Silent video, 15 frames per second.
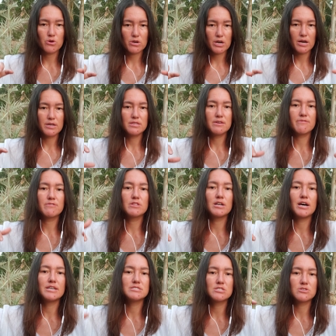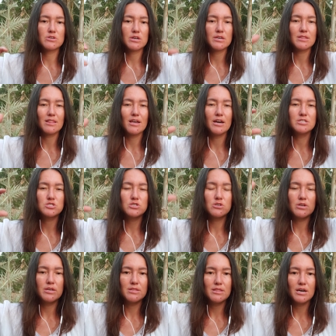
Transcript: a kind of lighter and lighter and